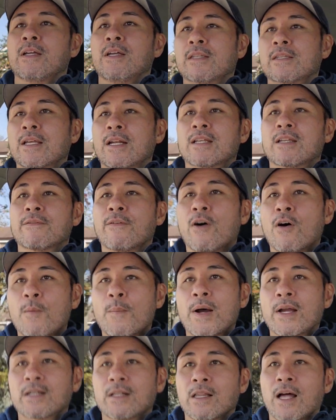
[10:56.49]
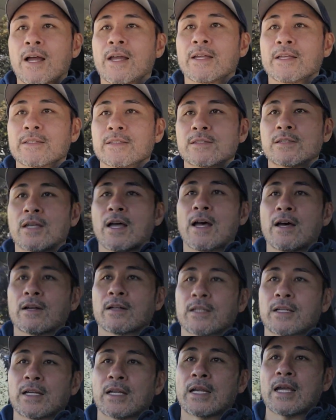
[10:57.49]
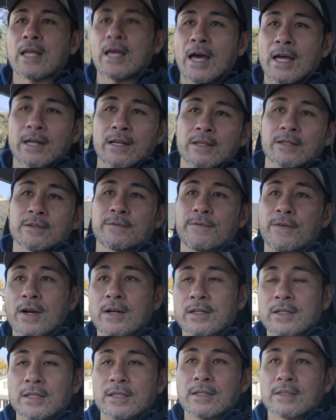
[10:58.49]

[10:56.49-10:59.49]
that I give all my clients to how to get out of this funk